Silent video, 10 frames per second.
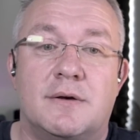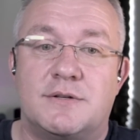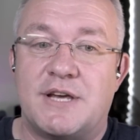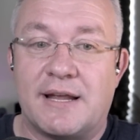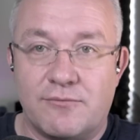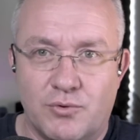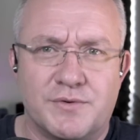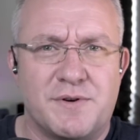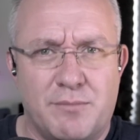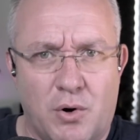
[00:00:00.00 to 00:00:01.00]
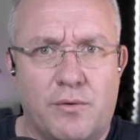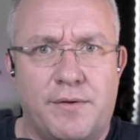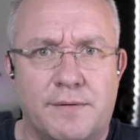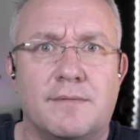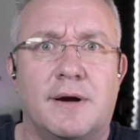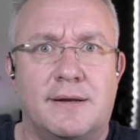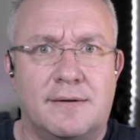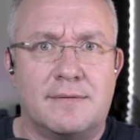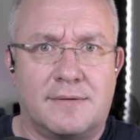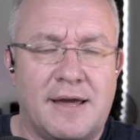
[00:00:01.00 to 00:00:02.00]
Check the rules on both, right?
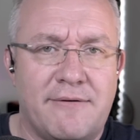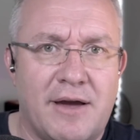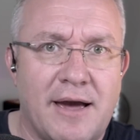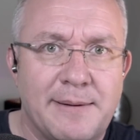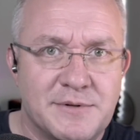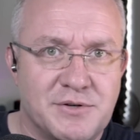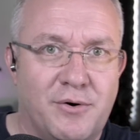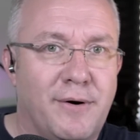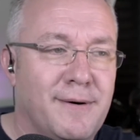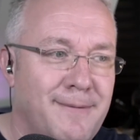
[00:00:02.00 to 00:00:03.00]
Carry out mTOR,